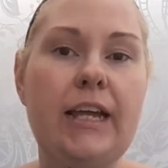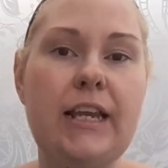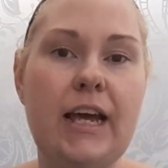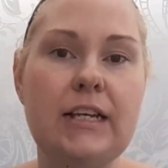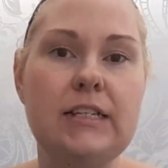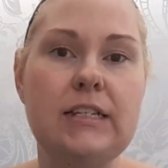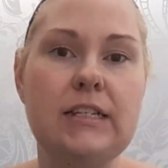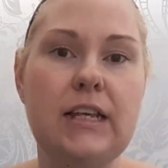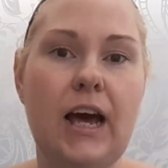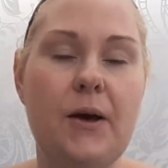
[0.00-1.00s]

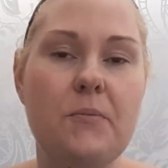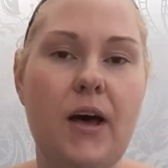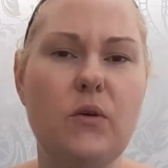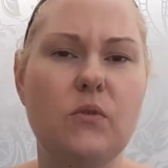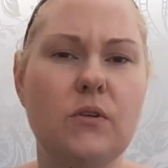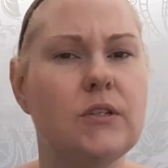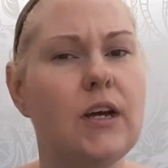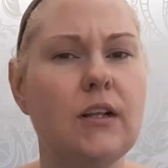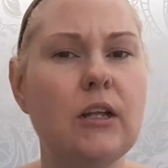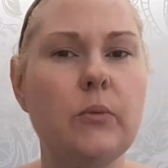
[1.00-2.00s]
Ines, I
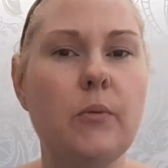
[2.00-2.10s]
will talk a